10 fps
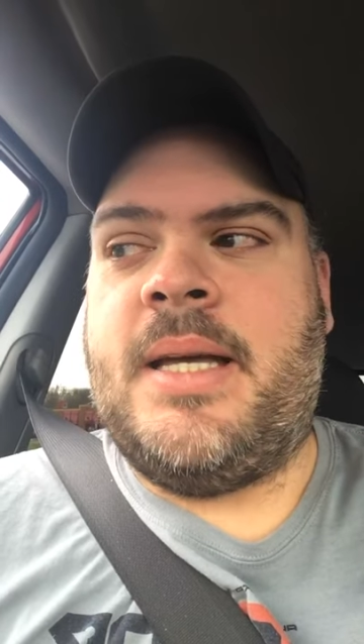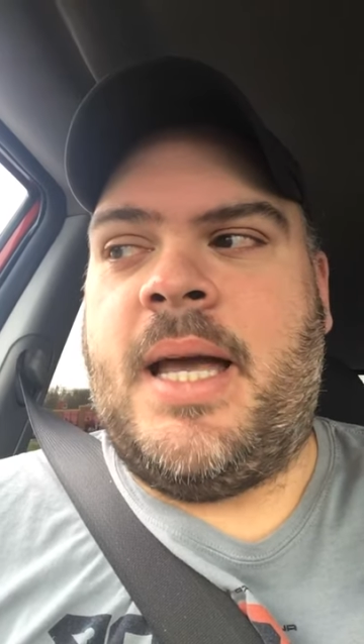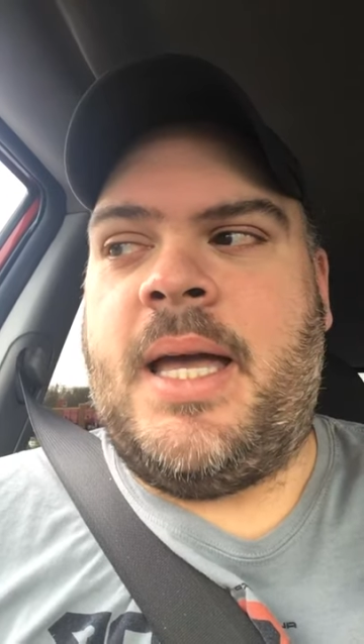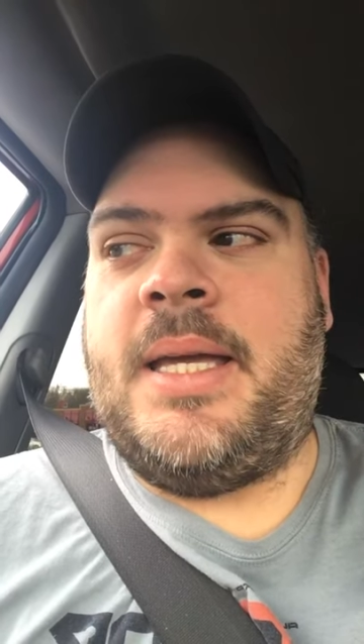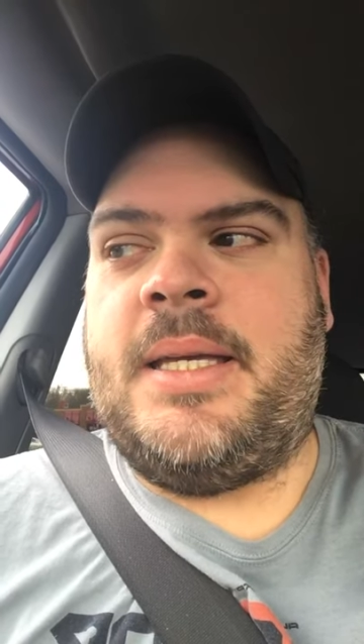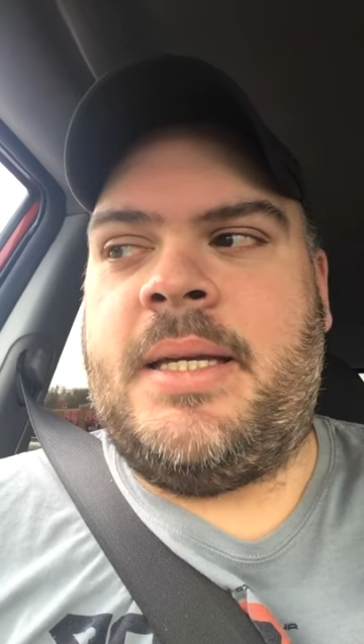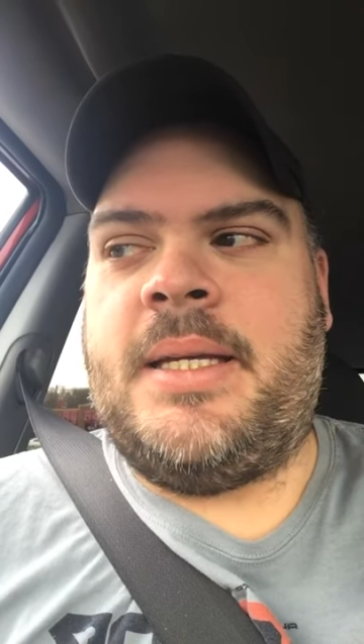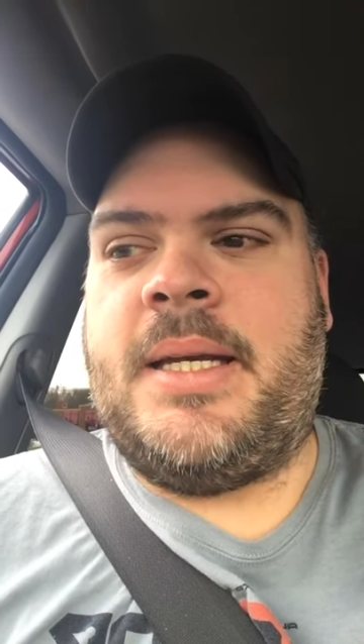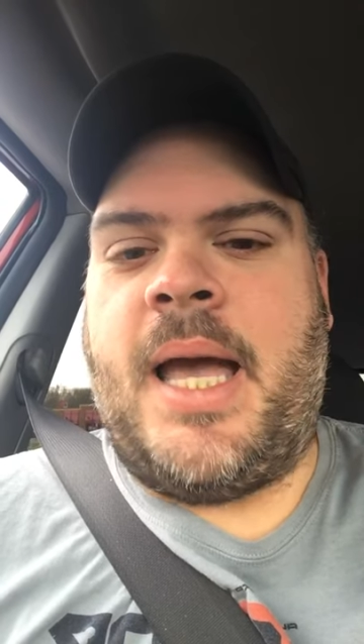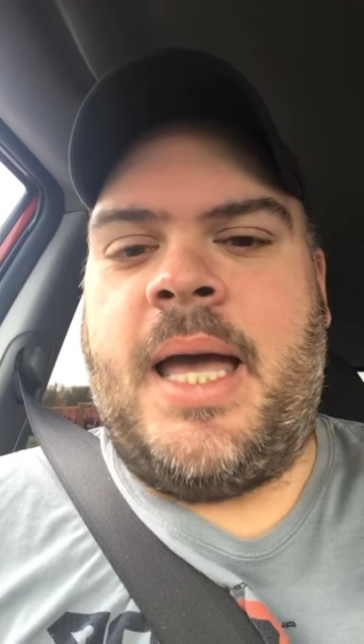
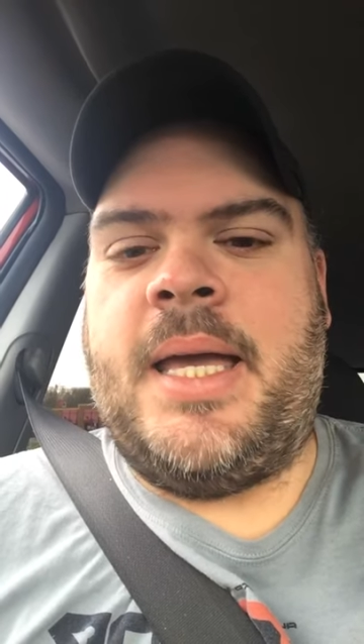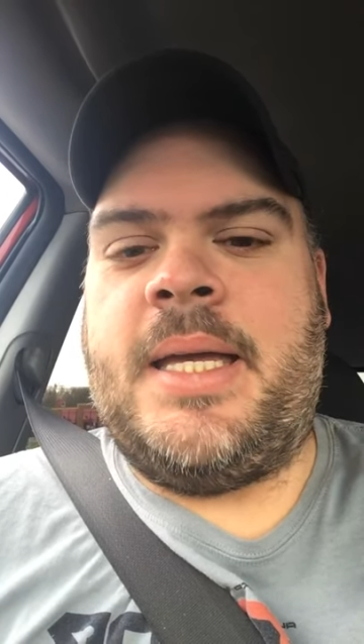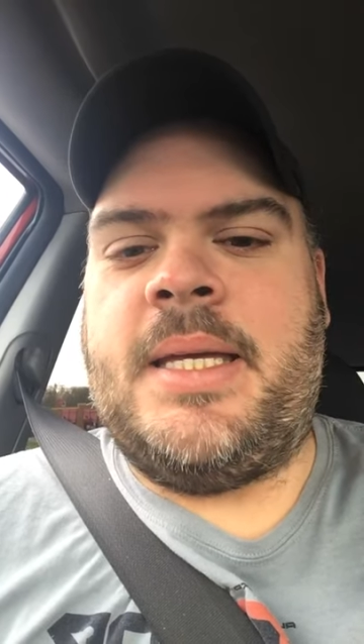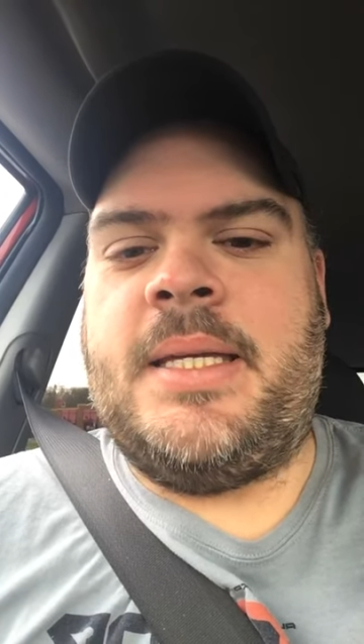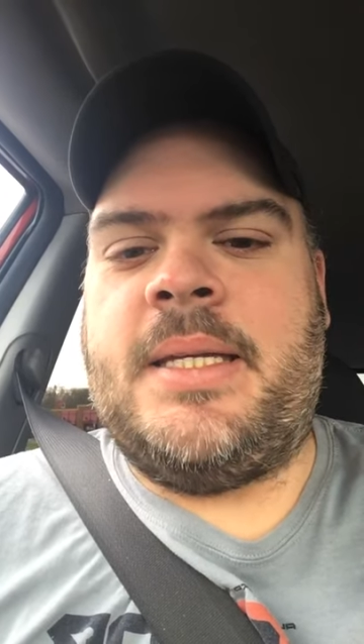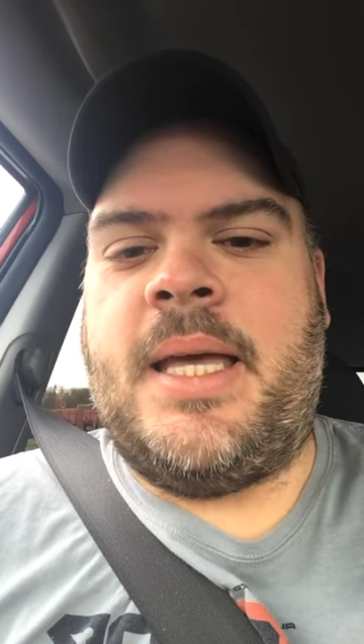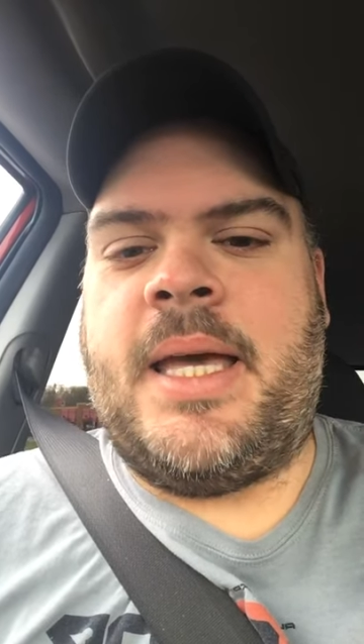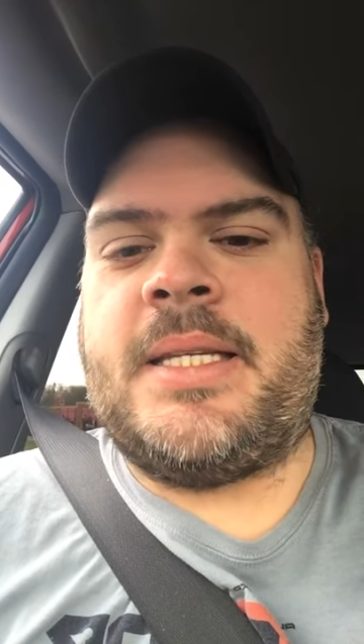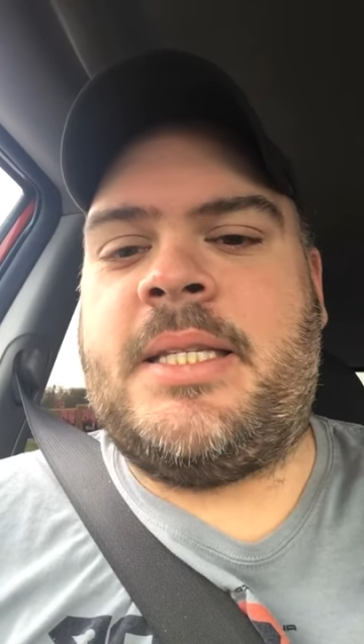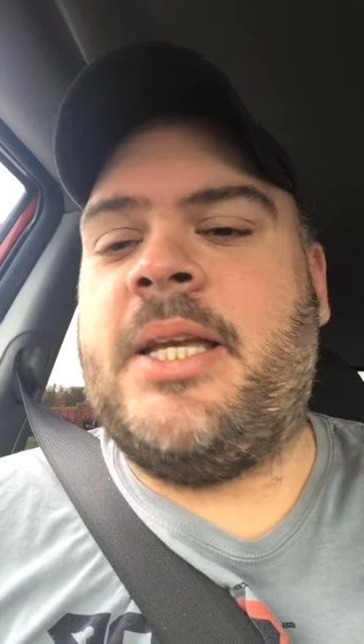a a
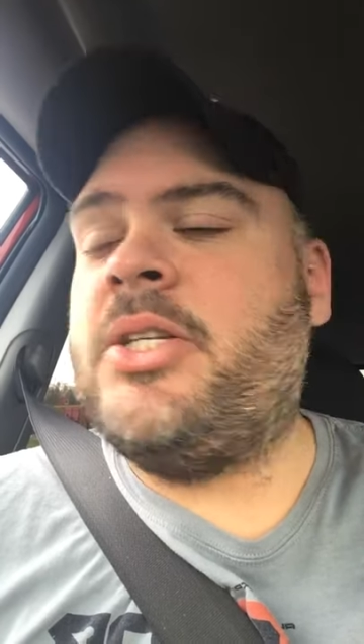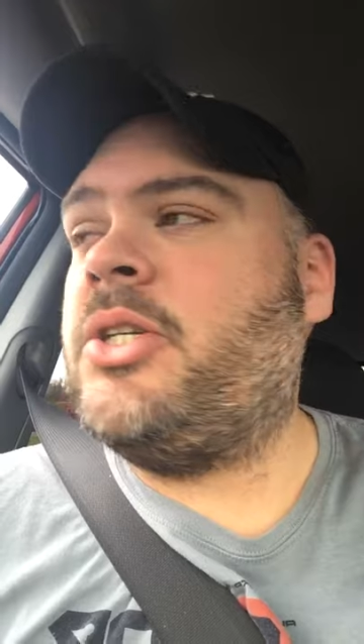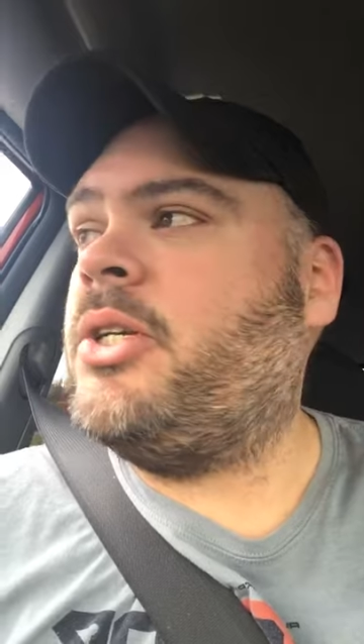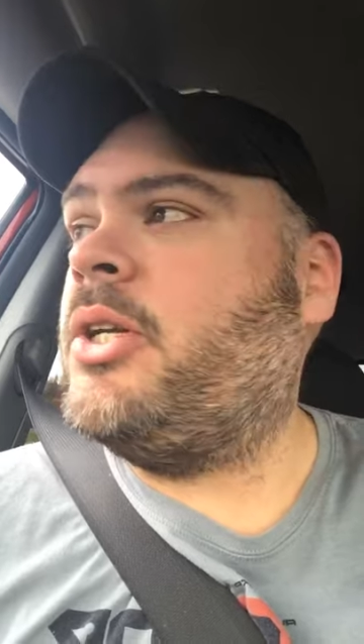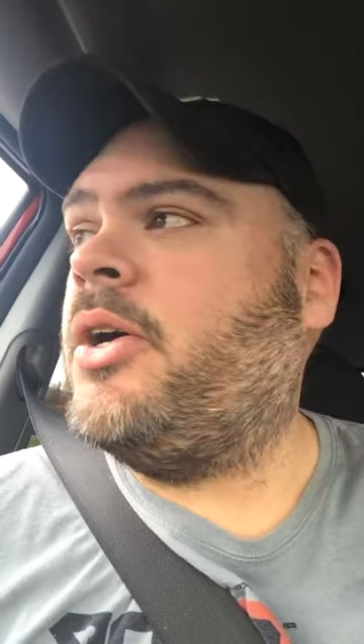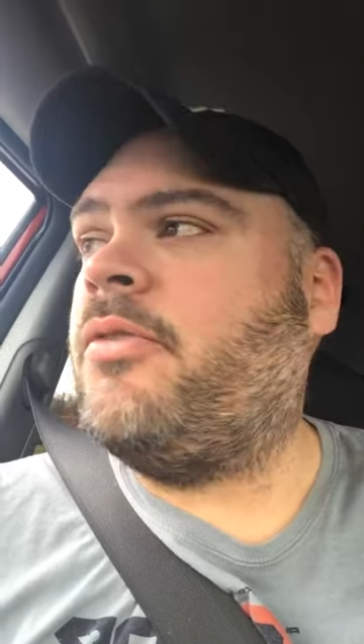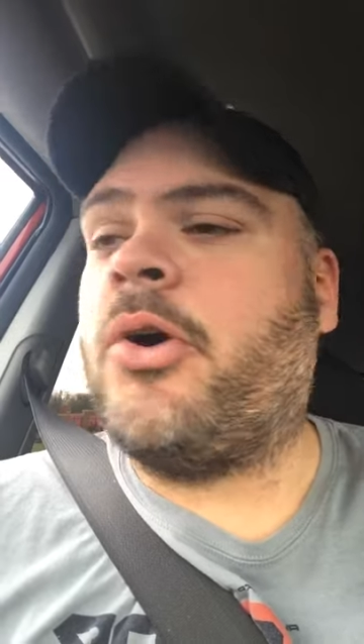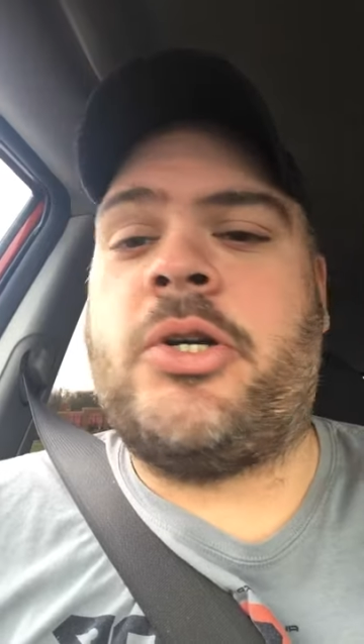extension of our